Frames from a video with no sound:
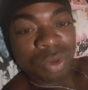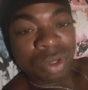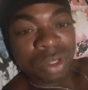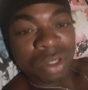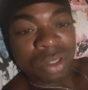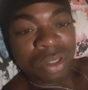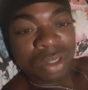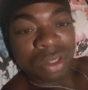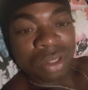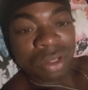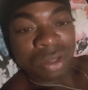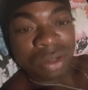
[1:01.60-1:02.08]

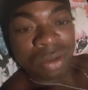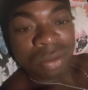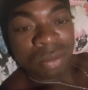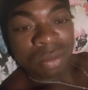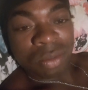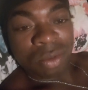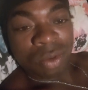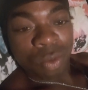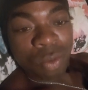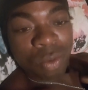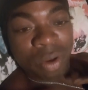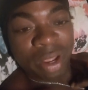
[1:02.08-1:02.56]
with
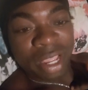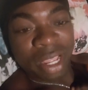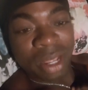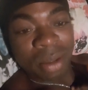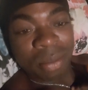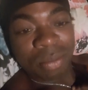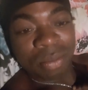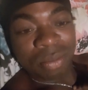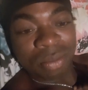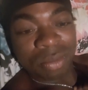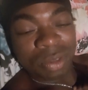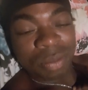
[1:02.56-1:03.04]
who I
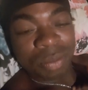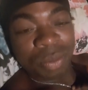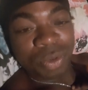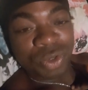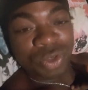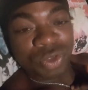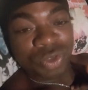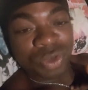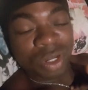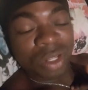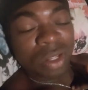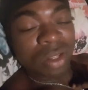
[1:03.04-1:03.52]
am
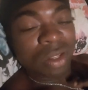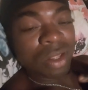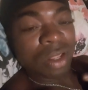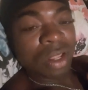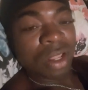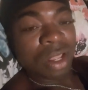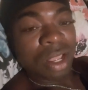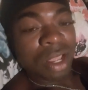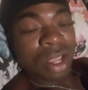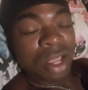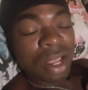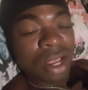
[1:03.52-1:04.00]
spiritually,
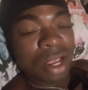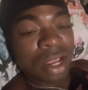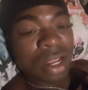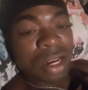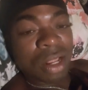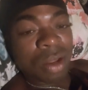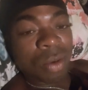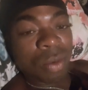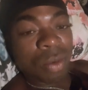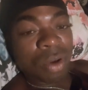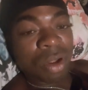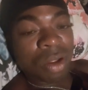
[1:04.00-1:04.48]

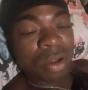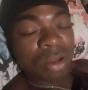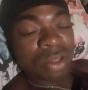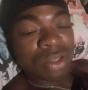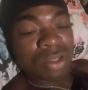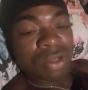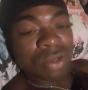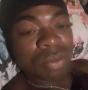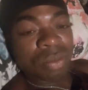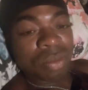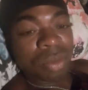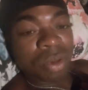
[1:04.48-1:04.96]
and I want
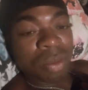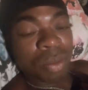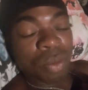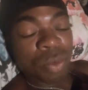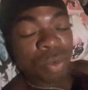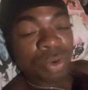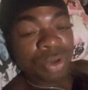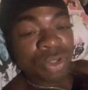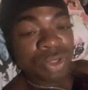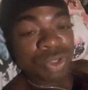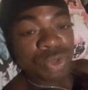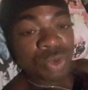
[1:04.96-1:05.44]
to be
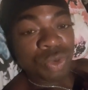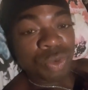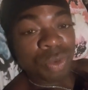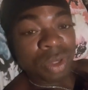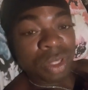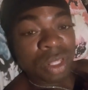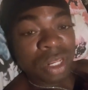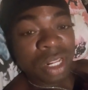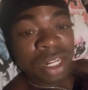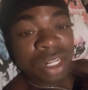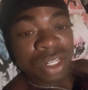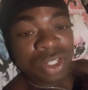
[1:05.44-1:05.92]
more in tune
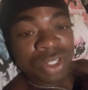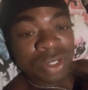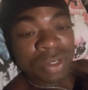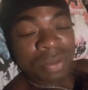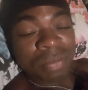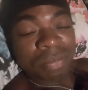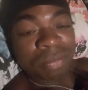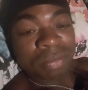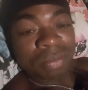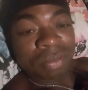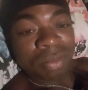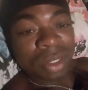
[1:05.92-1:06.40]
with
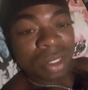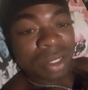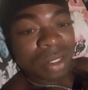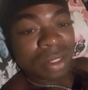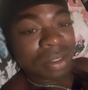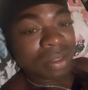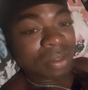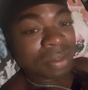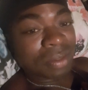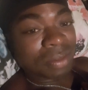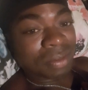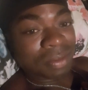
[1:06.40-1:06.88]
nature,
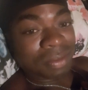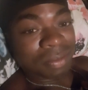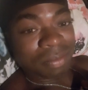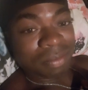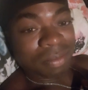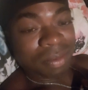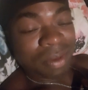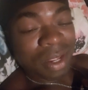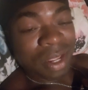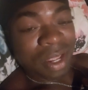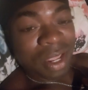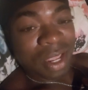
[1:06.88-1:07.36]
because
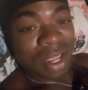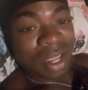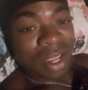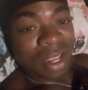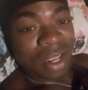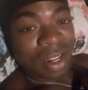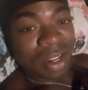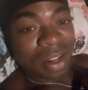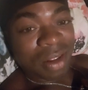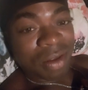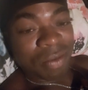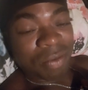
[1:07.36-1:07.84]

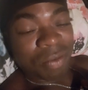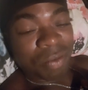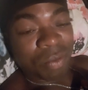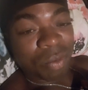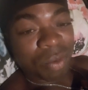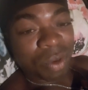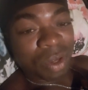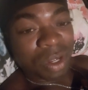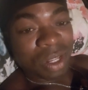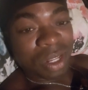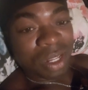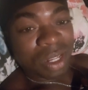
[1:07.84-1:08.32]
if
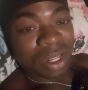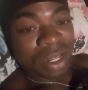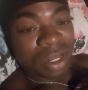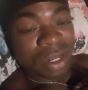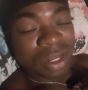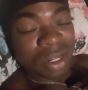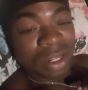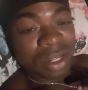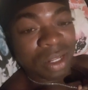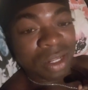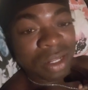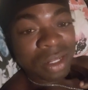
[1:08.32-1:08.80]

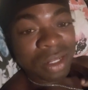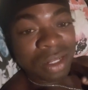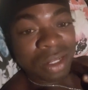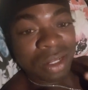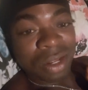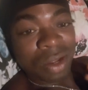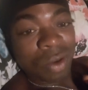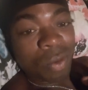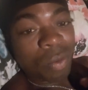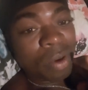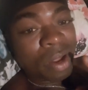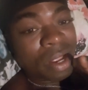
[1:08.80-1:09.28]
we
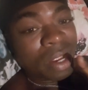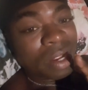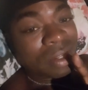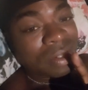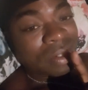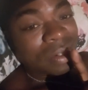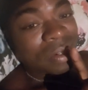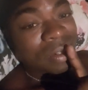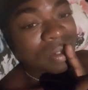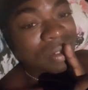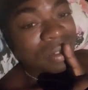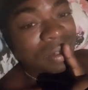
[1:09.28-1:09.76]

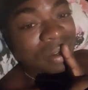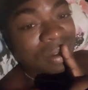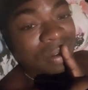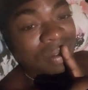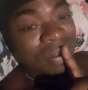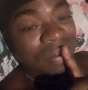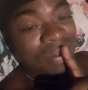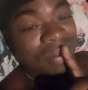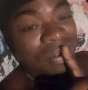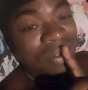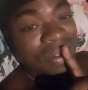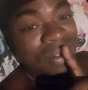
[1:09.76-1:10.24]
quiet
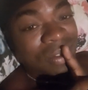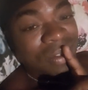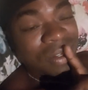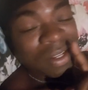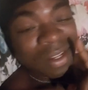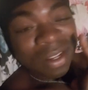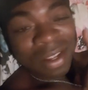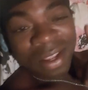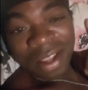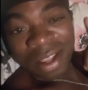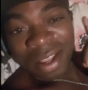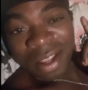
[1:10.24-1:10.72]
ourselves
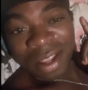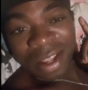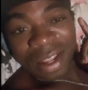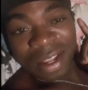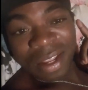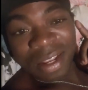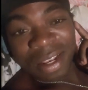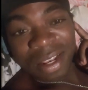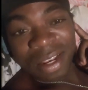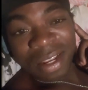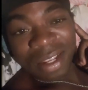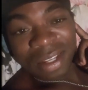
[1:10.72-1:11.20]

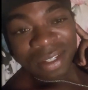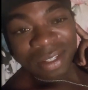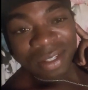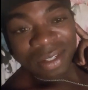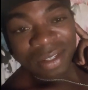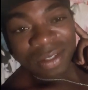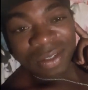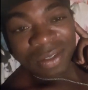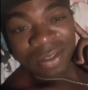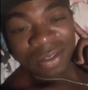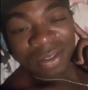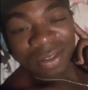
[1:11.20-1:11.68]
and
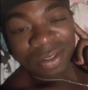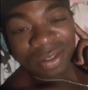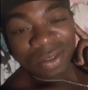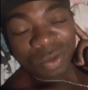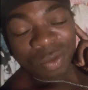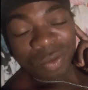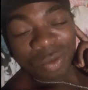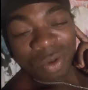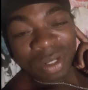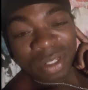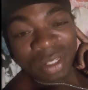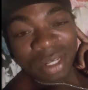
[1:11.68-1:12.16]
listen
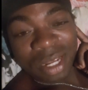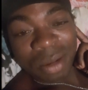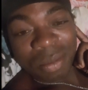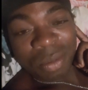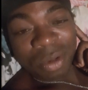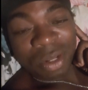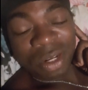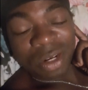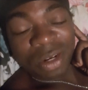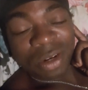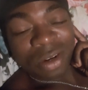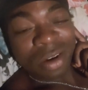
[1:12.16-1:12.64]
to what's
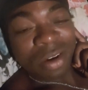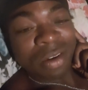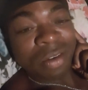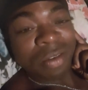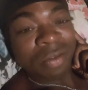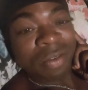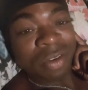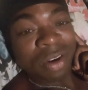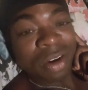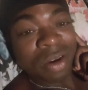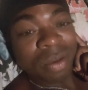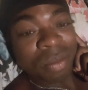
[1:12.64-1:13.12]
happening in our
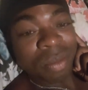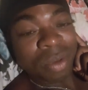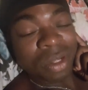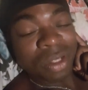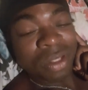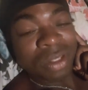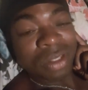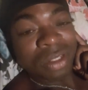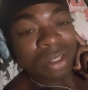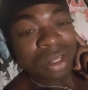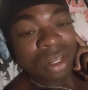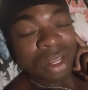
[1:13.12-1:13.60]

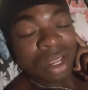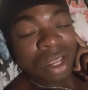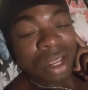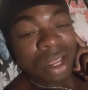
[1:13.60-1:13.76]
environment